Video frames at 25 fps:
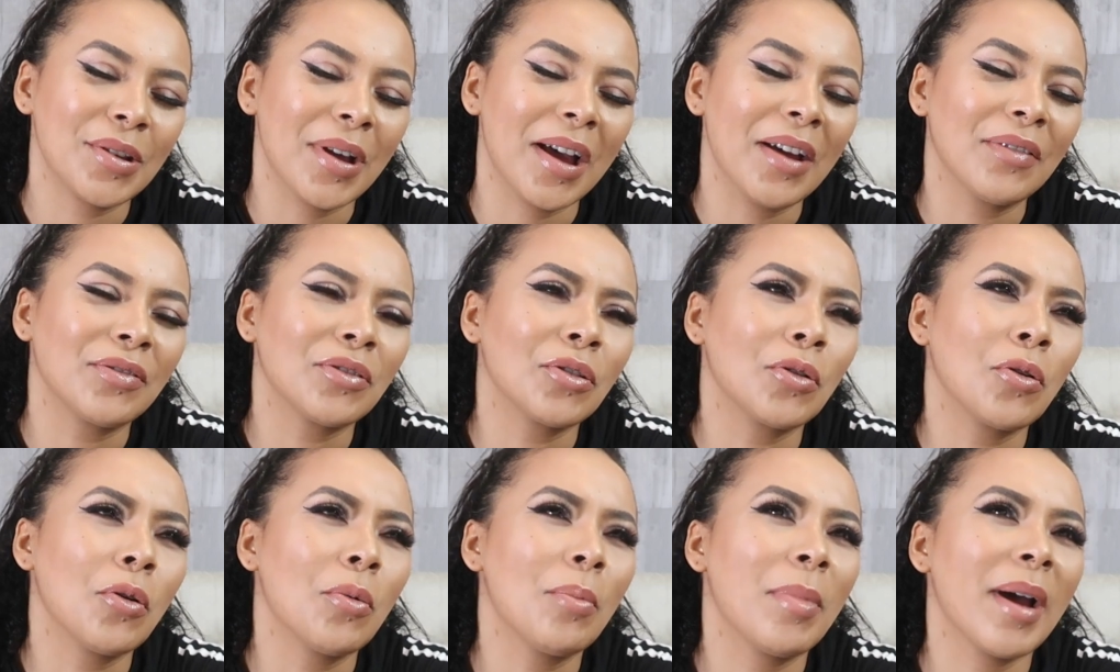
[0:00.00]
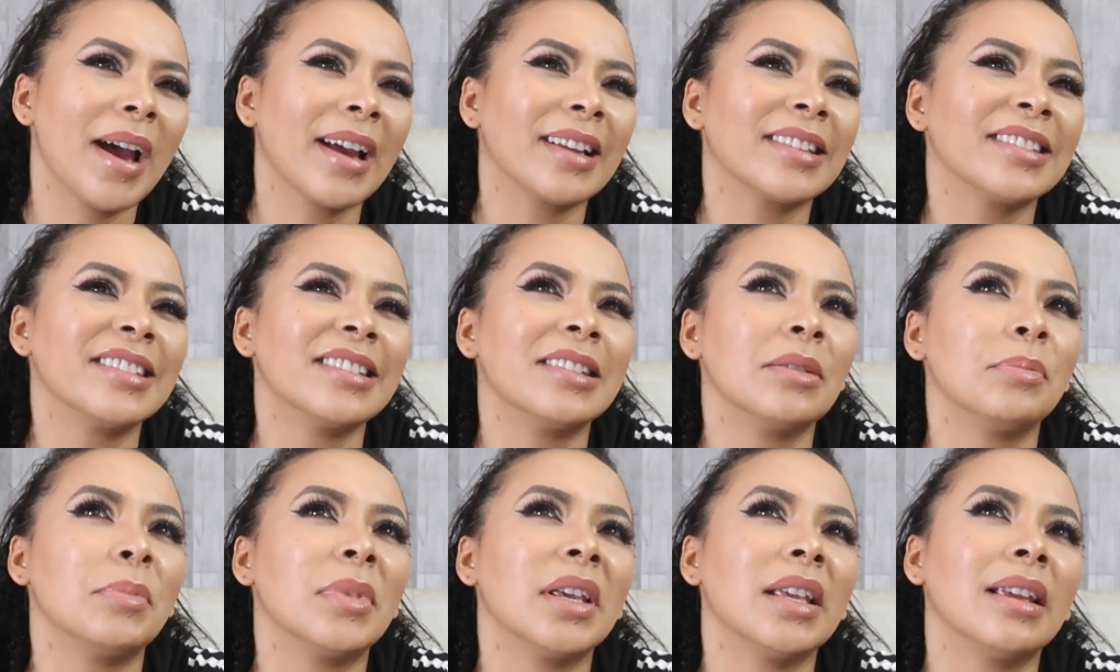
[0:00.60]
You have to go back
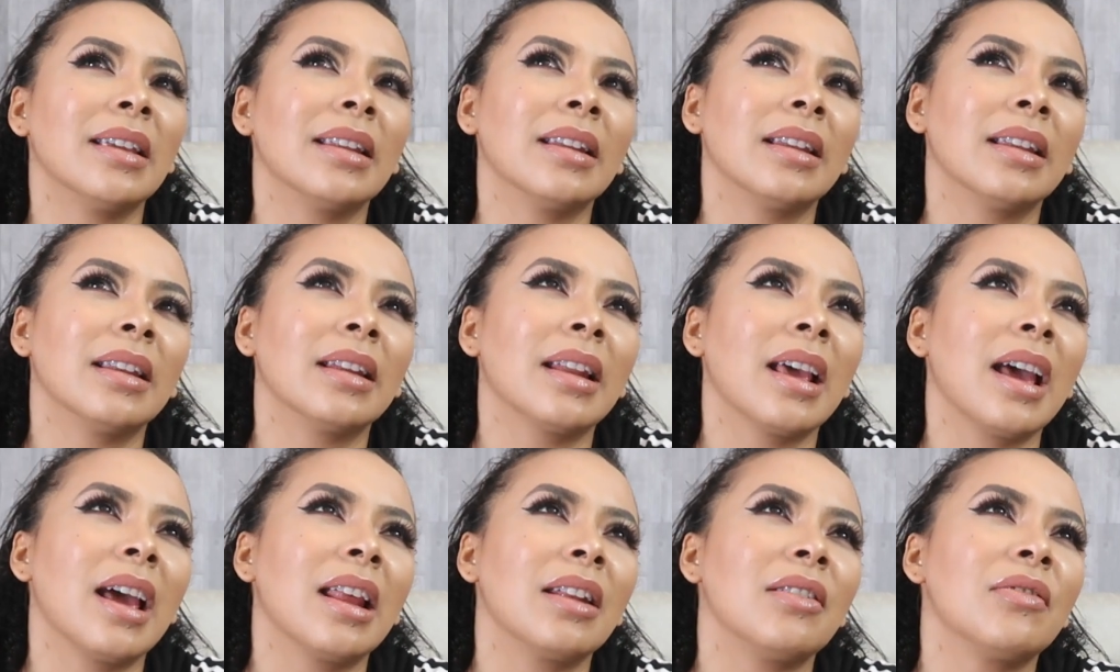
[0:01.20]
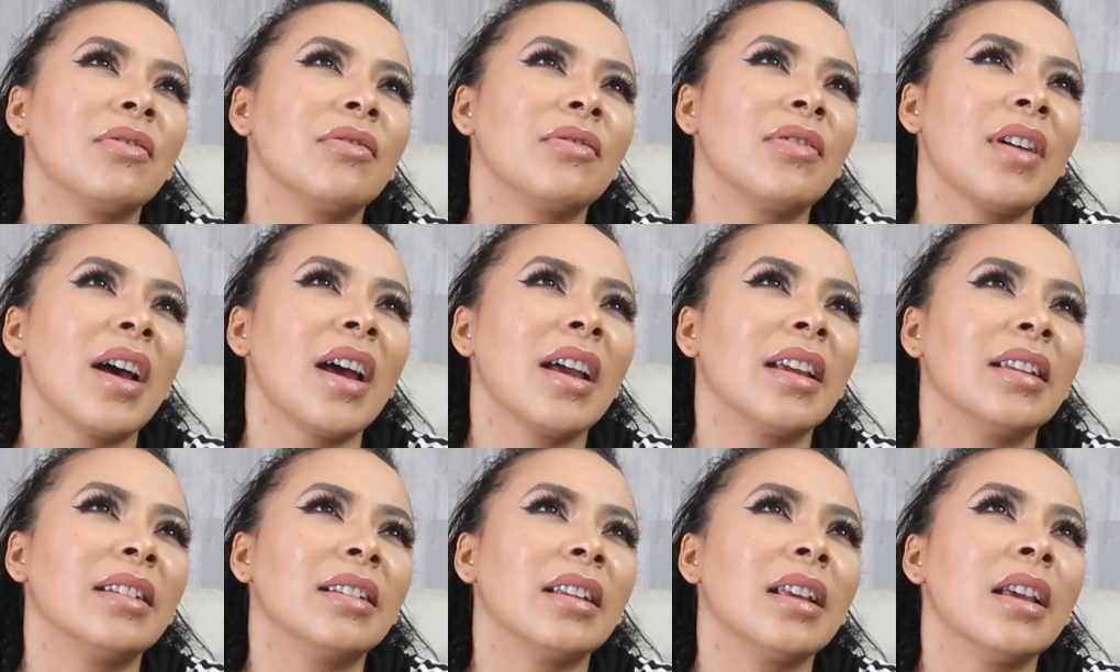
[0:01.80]
to the beginning and
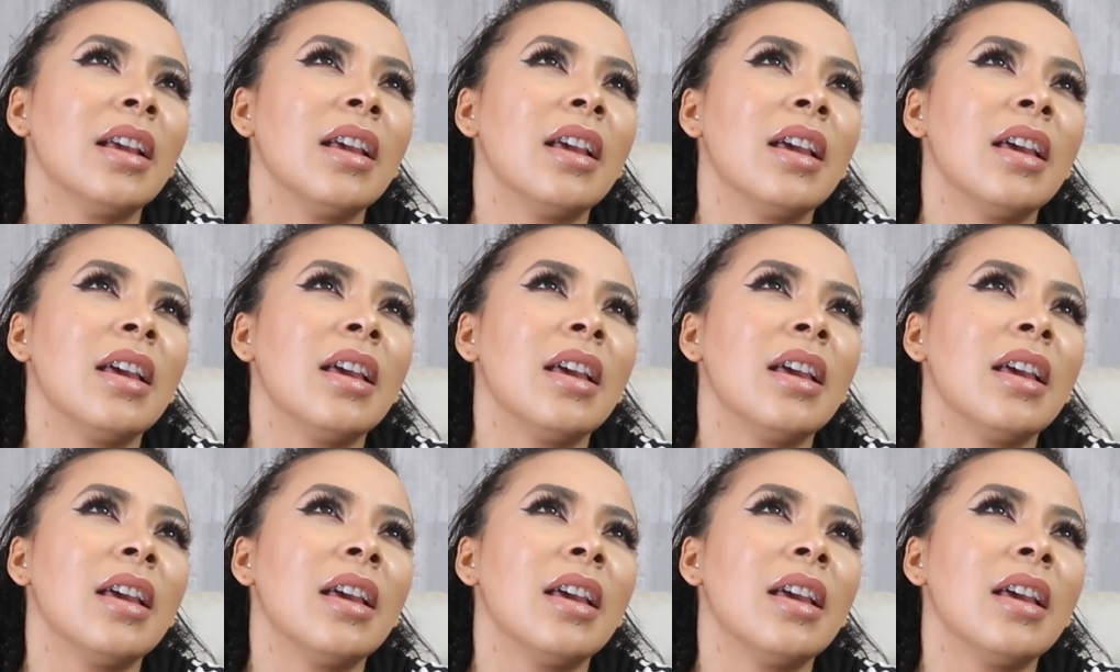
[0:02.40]
find